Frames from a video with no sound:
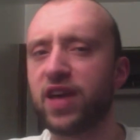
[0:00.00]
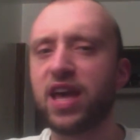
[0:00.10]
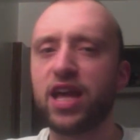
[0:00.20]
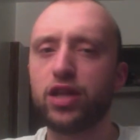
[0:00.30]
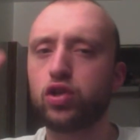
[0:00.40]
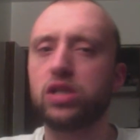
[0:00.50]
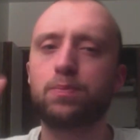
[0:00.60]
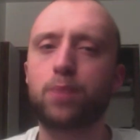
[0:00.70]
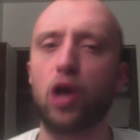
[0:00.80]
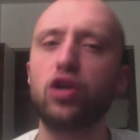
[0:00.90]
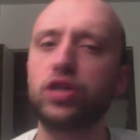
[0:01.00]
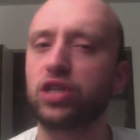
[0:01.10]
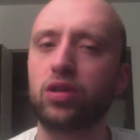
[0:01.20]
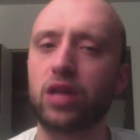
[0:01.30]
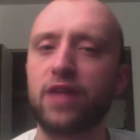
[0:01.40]
into his
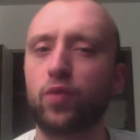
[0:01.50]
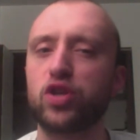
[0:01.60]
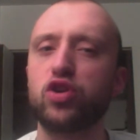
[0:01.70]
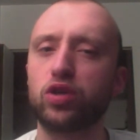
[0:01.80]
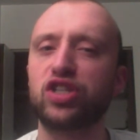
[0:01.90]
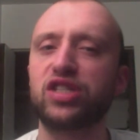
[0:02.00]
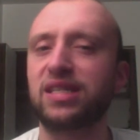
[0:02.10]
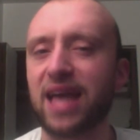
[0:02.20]
personal life when you are just his